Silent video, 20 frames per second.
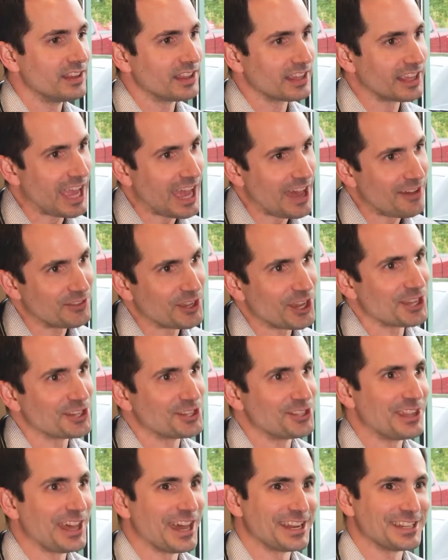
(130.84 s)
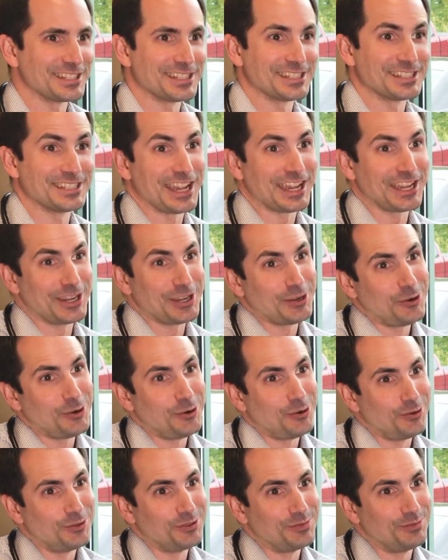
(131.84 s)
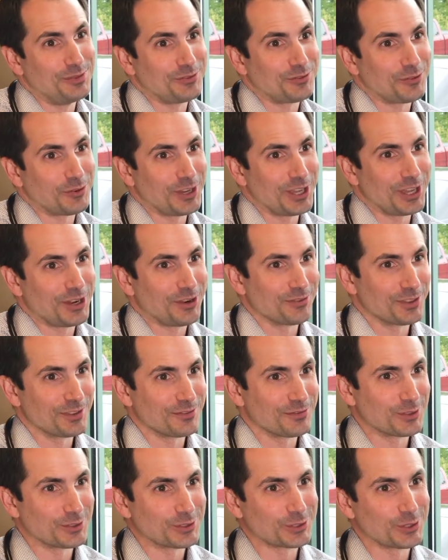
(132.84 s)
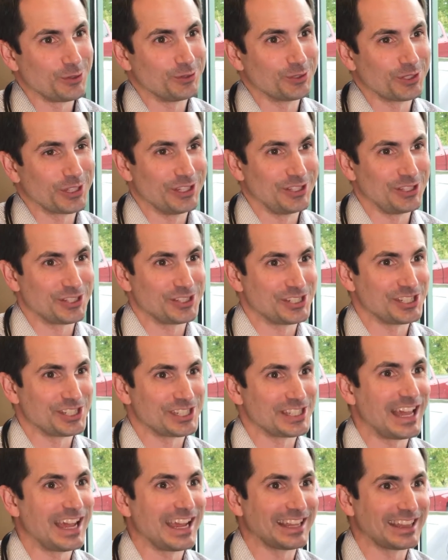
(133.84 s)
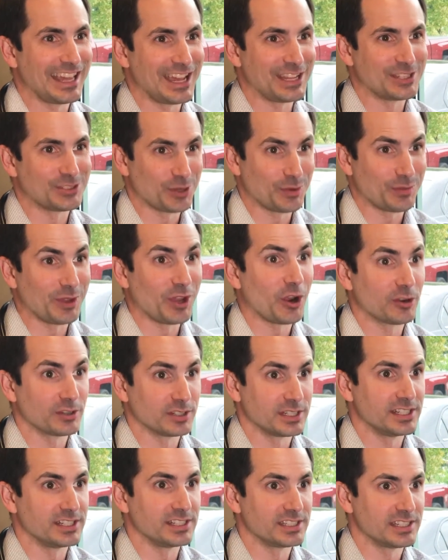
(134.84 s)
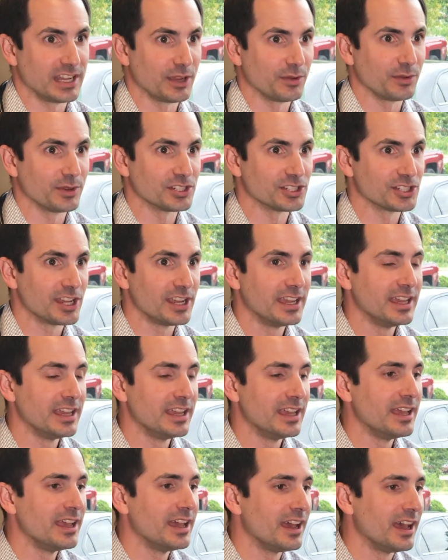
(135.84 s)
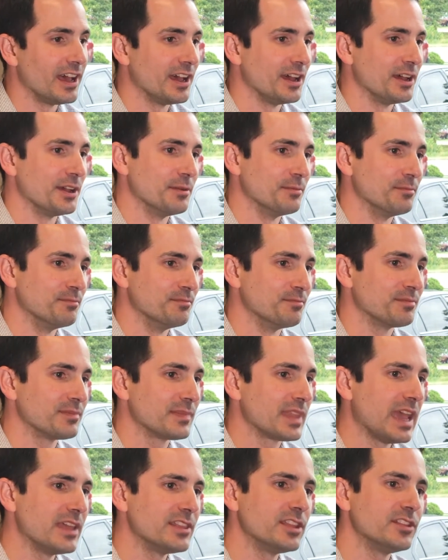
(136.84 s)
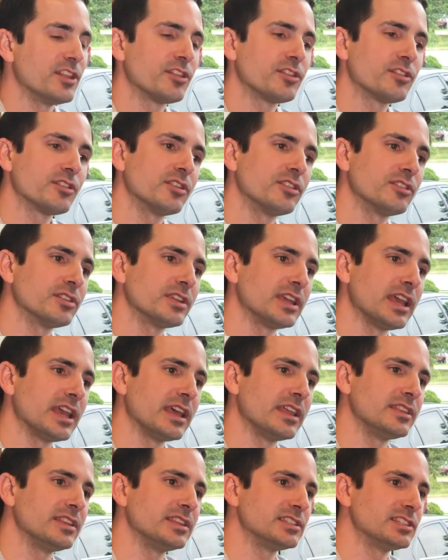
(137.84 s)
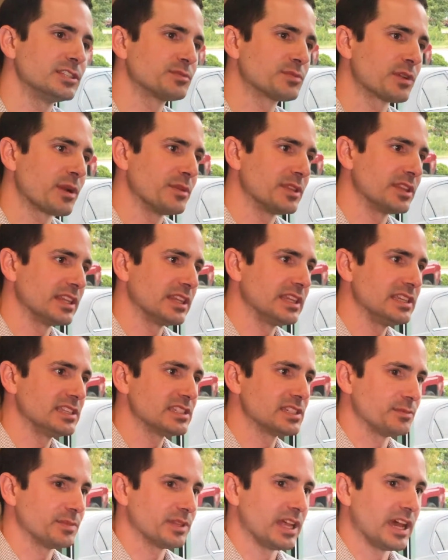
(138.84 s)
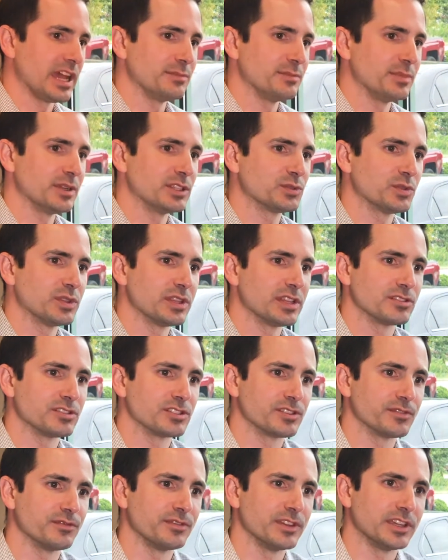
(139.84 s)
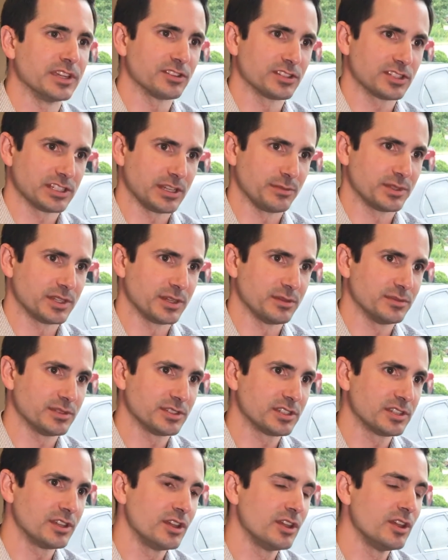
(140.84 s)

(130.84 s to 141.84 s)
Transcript: The caveat to that is a second cold before you get over the first cold can look just like that, so it can be hard to distinguish. And then the third, this is probably the least applied, but it's when there's severe symptoms,